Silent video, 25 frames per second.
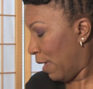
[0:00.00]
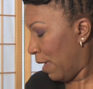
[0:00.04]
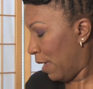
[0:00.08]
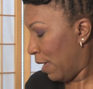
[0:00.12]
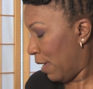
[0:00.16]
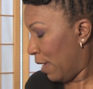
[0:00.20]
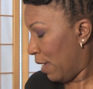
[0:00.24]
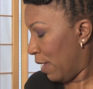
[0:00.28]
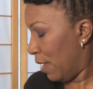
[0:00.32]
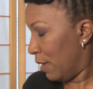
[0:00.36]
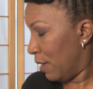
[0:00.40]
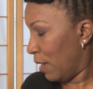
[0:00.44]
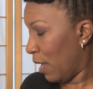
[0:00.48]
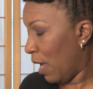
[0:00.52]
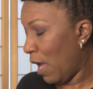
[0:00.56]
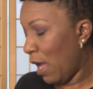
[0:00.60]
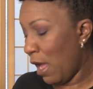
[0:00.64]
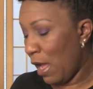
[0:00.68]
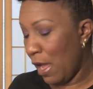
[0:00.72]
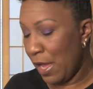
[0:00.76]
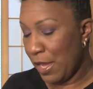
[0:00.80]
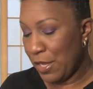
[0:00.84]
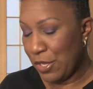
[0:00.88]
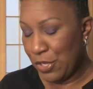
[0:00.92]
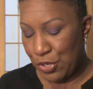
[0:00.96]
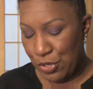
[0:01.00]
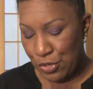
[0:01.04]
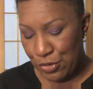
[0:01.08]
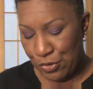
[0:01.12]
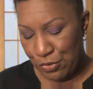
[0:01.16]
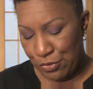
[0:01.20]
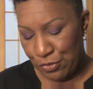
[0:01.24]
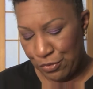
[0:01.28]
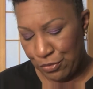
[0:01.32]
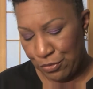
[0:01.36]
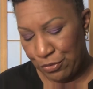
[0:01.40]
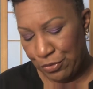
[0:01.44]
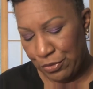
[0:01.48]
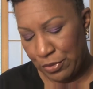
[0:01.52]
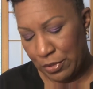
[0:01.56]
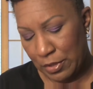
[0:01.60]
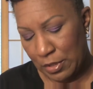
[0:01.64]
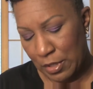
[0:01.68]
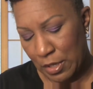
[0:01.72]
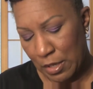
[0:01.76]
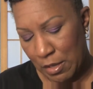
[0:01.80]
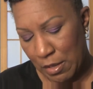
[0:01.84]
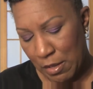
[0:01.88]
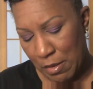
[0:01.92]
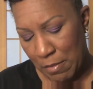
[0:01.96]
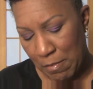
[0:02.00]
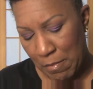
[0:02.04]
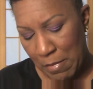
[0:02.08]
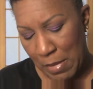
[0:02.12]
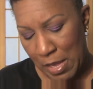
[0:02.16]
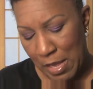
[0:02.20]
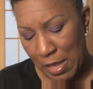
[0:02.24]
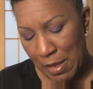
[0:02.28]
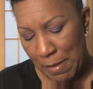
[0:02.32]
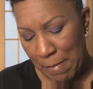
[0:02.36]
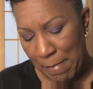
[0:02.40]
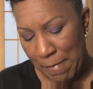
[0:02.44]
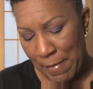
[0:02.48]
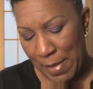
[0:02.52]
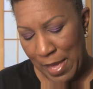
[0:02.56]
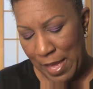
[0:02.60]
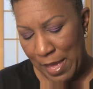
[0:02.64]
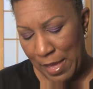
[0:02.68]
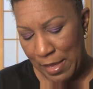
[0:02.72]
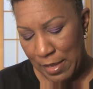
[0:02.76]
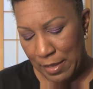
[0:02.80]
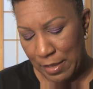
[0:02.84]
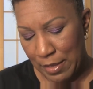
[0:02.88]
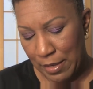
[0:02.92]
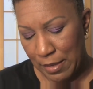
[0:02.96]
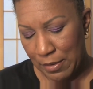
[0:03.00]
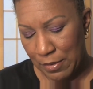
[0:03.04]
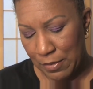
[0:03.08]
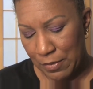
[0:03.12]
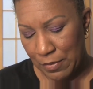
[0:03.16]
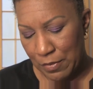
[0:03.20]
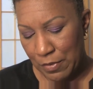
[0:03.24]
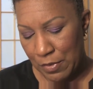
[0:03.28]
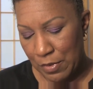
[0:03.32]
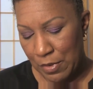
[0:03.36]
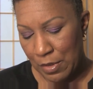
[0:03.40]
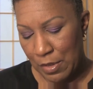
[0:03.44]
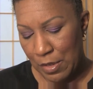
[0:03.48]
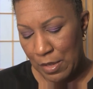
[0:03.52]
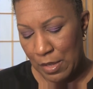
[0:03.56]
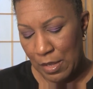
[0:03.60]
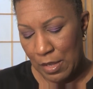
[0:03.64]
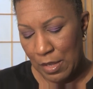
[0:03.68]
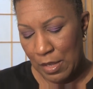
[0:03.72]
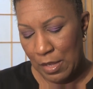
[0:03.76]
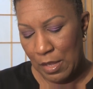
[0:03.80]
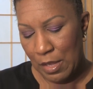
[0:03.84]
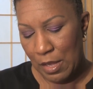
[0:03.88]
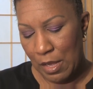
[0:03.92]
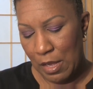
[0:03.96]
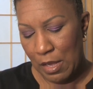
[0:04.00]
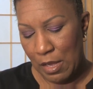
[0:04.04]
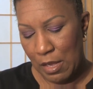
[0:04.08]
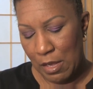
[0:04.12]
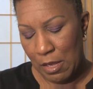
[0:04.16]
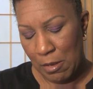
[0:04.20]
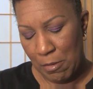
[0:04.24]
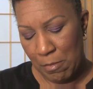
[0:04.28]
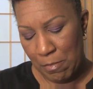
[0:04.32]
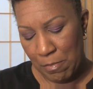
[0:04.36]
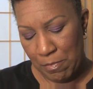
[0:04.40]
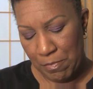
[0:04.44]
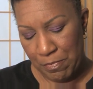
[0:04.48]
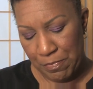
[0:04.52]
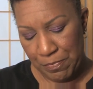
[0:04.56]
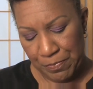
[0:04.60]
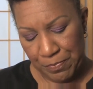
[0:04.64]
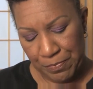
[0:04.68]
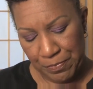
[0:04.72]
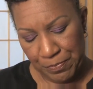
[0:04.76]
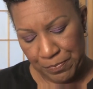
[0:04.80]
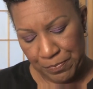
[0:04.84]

and I used my MAC um,